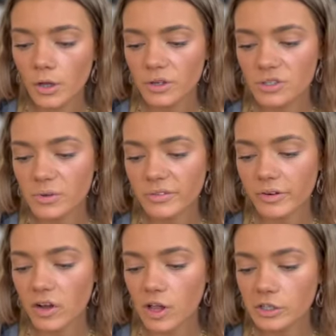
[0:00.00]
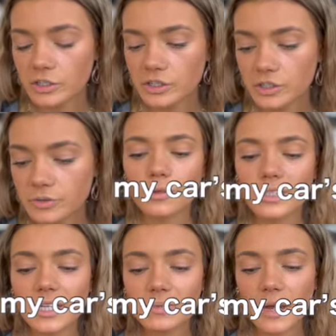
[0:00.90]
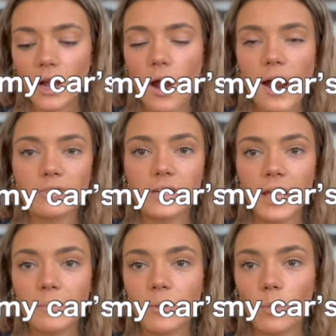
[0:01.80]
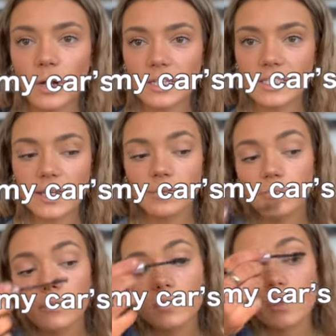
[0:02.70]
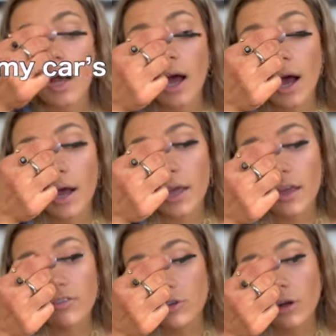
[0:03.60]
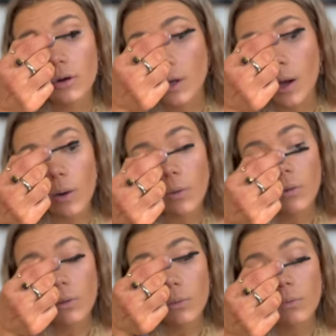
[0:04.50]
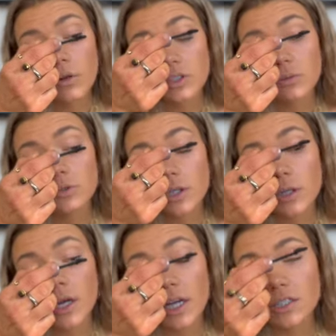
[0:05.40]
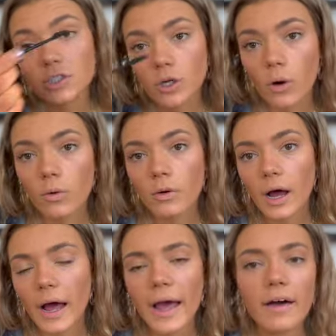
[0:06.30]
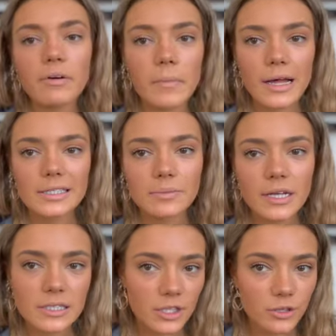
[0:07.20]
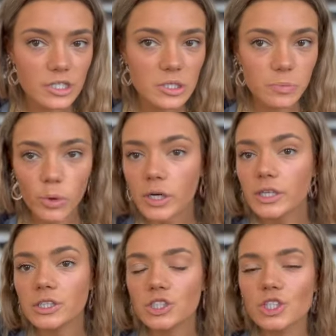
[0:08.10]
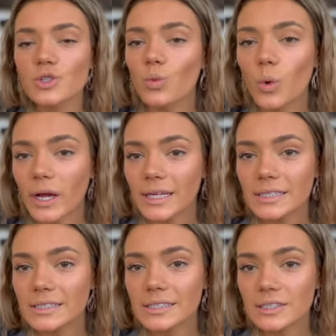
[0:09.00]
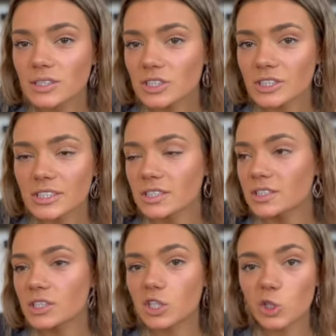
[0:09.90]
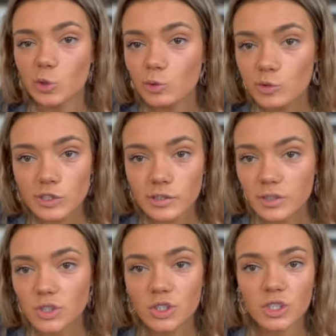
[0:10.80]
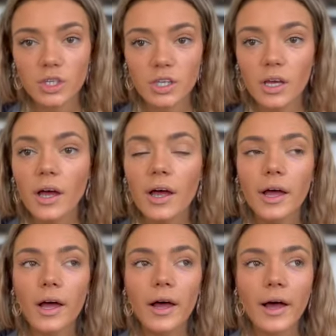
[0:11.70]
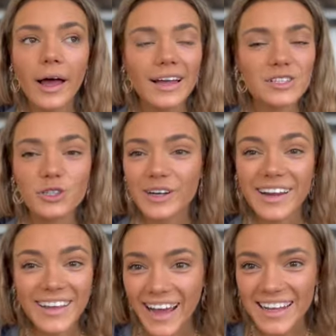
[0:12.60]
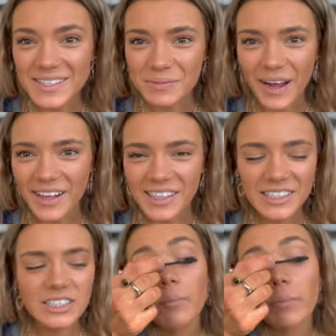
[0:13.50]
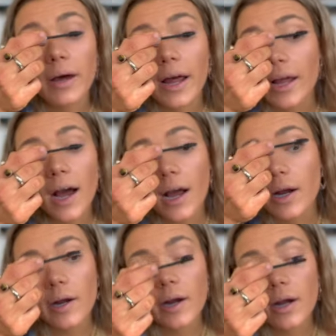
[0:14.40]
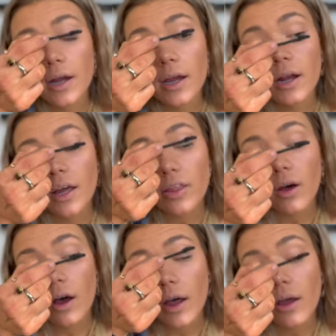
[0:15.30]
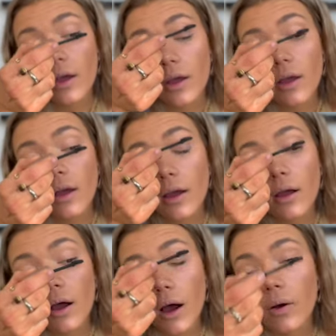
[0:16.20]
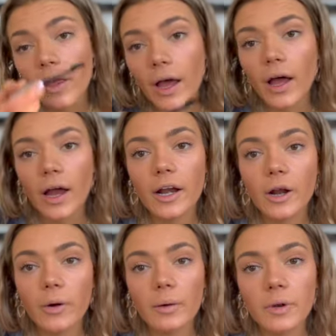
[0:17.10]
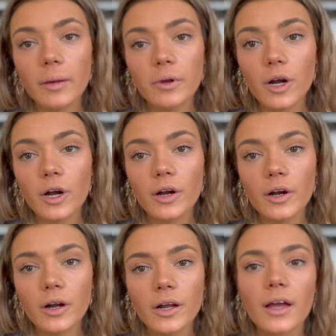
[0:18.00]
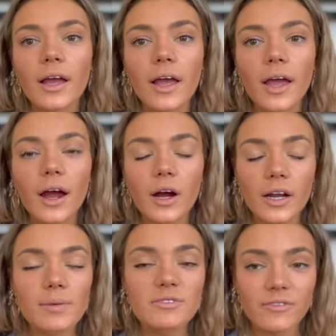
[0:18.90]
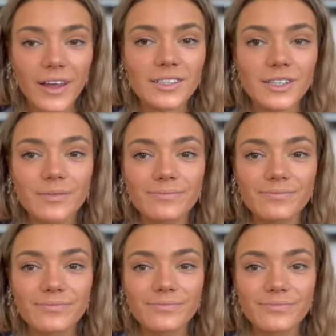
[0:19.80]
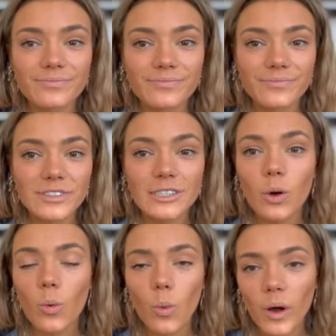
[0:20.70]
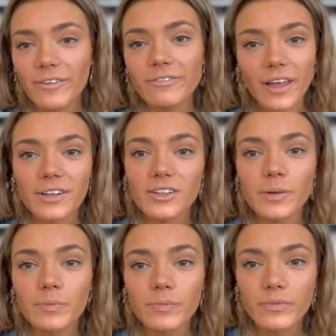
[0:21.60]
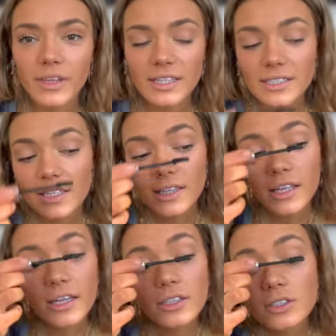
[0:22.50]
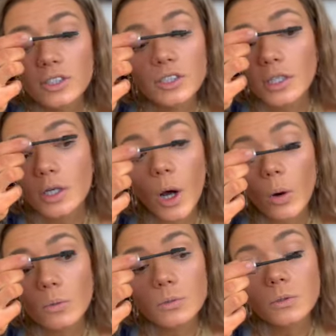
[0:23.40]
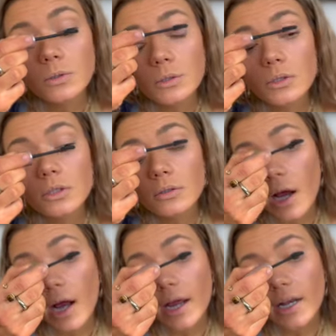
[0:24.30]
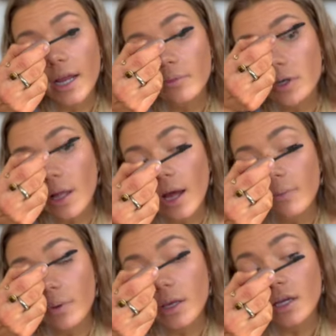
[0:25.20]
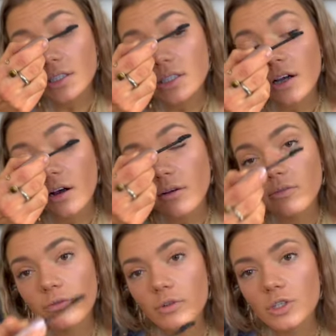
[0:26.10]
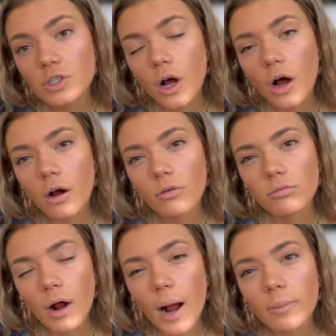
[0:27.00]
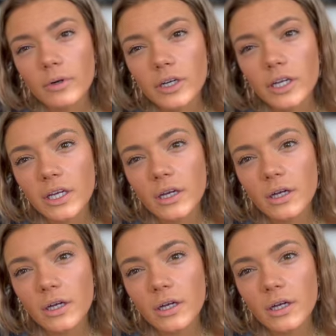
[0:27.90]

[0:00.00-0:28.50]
those are my favorite colors. Does my car have a name and what is it? If you don't know, which I'm sure you guys don't, I have a Mazda Mazda 3 Sport. She's white, she's cute, she has great gas mileage, but I got her and I thought, oh yeah, I know what I'm naming her. Her name's Phantom. White Phantom. That's the thing. She's a ghost. I named her that because of the song Robbery.